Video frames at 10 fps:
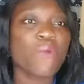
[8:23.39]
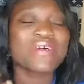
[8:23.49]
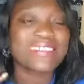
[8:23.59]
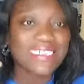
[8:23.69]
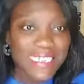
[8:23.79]
I
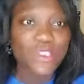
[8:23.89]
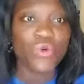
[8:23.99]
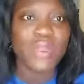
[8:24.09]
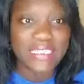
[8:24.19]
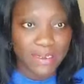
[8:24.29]
would send
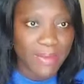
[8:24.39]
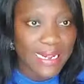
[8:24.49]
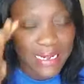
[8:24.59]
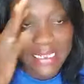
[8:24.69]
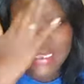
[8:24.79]
you a
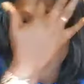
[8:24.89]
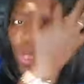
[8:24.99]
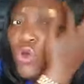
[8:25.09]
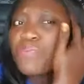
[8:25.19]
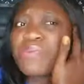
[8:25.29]
demand letter.
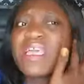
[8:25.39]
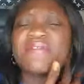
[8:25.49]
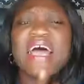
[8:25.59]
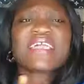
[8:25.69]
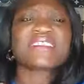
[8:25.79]
It could
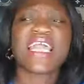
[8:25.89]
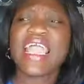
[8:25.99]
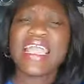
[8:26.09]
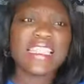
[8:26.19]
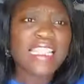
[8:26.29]
be that
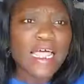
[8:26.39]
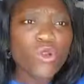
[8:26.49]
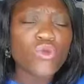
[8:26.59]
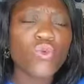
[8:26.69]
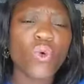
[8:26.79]
a
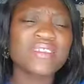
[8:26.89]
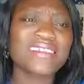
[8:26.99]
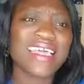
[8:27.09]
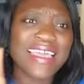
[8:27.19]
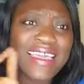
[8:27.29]
landlord
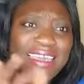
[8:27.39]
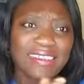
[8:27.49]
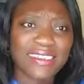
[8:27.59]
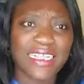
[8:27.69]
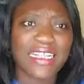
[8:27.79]
wants
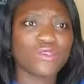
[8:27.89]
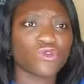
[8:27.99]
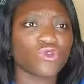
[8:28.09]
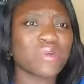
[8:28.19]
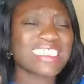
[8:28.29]
his tenant
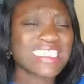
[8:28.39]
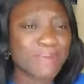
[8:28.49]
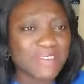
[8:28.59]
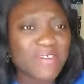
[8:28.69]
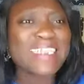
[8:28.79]
to do
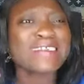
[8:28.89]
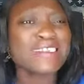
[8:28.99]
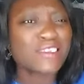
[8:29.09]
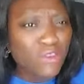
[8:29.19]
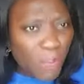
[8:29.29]
specifically
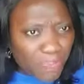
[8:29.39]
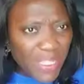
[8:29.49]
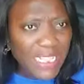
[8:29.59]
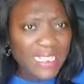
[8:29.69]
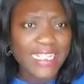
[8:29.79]

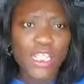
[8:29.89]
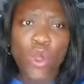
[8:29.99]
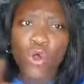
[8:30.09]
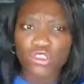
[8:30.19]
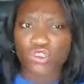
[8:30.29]
something that
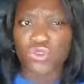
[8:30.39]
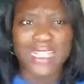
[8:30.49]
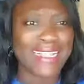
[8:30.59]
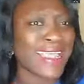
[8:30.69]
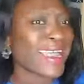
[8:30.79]
he ought to do
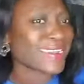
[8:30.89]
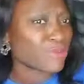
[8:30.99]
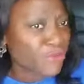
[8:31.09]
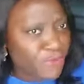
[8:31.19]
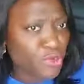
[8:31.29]
that he
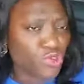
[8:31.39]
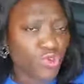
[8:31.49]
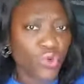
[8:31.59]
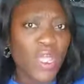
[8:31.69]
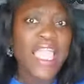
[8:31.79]
has refused
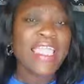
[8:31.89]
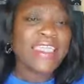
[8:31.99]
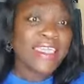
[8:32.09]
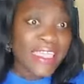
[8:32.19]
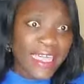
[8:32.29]
to do.
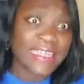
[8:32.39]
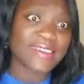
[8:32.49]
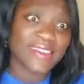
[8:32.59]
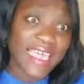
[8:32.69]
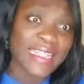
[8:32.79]
He
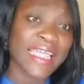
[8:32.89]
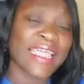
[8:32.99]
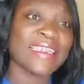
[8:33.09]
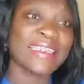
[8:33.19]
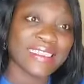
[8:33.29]
can send
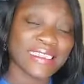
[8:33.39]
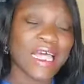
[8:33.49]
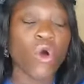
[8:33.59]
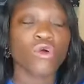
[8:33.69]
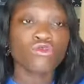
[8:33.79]
a
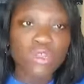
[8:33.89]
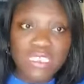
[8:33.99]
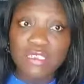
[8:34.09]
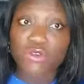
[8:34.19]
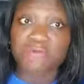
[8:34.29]
letter or
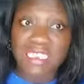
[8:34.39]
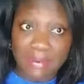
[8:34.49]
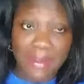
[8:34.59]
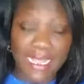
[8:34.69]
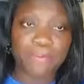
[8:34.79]
notice of
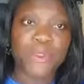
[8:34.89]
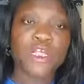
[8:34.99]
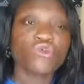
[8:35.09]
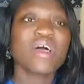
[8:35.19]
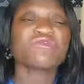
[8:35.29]
demand
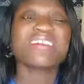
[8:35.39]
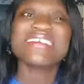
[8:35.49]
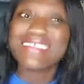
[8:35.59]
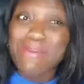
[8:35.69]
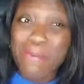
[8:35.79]
to
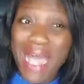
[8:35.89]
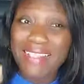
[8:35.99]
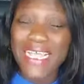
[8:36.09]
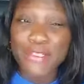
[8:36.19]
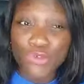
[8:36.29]
actually
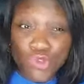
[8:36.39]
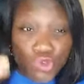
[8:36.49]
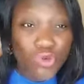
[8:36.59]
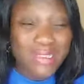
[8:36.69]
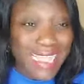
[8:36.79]
demand that you
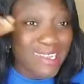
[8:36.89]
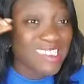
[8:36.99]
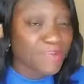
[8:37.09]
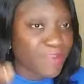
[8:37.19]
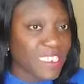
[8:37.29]
do that
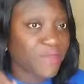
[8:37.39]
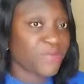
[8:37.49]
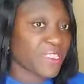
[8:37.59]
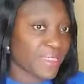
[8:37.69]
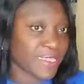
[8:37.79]

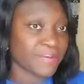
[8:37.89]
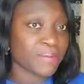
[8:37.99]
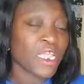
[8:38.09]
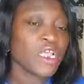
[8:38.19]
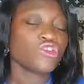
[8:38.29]
specific thing.
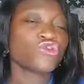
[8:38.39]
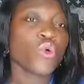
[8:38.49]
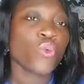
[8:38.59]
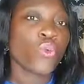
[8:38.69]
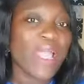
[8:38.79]

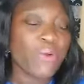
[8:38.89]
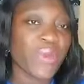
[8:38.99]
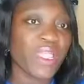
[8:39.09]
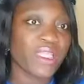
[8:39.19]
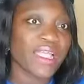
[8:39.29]
So when
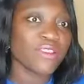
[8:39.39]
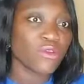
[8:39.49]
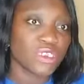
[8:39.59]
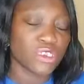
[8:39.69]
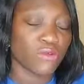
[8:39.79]
we hear
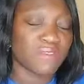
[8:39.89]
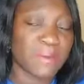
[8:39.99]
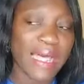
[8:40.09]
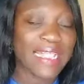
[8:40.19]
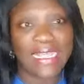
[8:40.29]
notice of
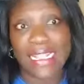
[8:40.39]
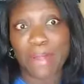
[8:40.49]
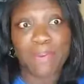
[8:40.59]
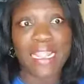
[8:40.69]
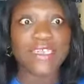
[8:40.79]
demand, it
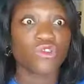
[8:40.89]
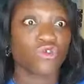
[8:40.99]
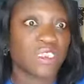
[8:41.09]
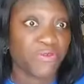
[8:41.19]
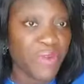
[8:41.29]
applies
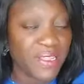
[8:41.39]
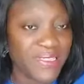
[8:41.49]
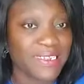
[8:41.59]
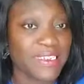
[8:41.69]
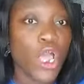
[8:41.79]
to
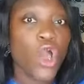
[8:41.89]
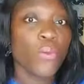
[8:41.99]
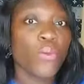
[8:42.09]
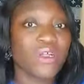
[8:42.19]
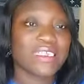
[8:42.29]
different things.
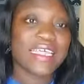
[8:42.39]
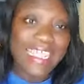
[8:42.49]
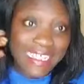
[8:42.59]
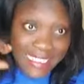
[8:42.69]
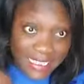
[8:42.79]
But
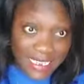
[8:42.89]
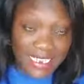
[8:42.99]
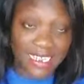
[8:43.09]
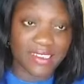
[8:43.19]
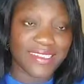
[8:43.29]
in
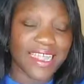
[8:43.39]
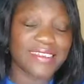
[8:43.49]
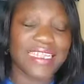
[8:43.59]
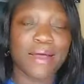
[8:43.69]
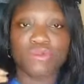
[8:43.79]
this
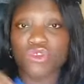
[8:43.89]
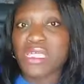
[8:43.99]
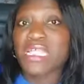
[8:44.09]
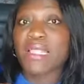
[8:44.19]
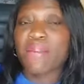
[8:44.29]
instance, I'm
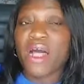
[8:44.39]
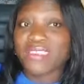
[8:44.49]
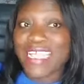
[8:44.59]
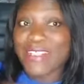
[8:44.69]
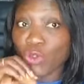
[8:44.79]
talking
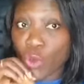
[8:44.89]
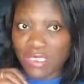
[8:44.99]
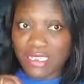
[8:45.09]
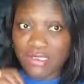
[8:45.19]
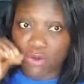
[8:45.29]
about a
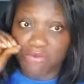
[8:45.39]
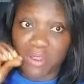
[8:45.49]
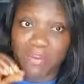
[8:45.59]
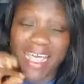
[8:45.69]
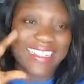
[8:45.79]
notice of
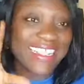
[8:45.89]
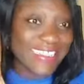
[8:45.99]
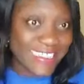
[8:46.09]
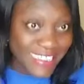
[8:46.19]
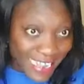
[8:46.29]
demand
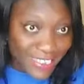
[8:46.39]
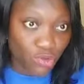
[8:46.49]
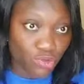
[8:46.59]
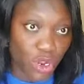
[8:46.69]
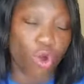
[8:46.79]
in
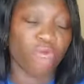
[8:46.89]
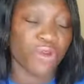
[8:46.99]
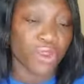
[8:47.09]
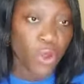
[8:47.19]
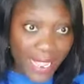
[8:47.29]
debt
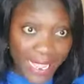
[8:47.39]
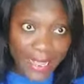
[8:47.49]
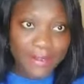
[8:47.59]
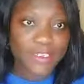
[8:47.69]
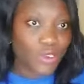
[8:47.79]
recovery. Okay?
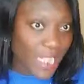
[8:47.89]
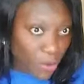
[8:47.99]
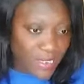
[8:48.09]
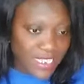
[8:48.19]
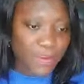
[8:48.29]
That
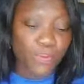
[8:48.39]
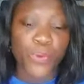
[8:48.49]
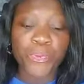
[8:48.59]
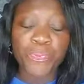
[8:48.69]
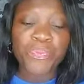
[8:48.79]
was
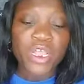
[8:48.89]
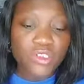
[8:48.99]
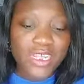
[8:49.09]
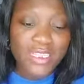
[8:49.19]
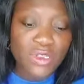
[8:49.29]
simple.
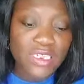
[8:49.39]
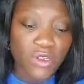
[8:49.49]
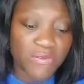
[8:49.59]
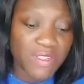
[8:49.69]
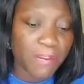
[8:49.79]
So a
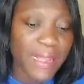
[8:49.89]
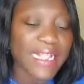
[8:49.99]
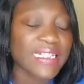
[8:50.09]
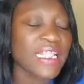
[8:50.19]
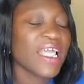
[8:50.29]
notice of
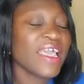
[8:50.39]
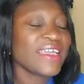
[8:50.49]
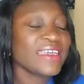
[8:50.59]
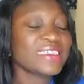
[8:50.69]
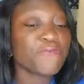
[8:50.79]
demand
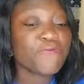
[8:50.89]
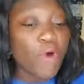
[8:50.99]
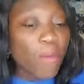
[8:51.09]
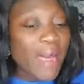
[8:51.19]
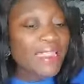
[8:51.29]
is a
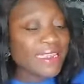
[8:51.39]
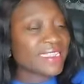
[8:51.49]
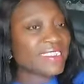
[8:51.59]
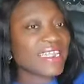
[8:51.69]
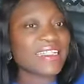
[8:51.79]
formal
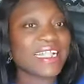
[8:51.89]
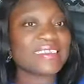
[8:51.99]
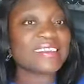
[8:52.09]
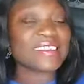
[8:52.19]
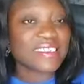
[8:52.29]
letter
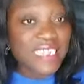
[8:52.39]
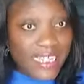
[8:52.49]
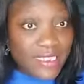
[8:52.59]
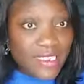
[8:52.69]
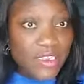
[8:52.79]
that is
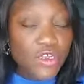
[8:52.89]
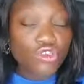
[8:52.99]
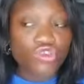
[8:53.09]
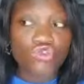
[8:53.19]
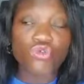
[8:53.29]
sent
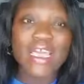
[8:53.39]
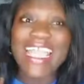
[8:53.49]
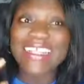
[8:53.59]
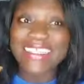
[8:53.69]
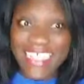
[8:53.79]
to
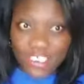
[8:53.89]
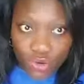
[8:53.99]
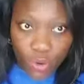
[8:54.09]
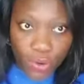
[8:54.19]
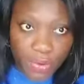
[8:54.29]
a
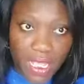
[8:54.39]
debtor.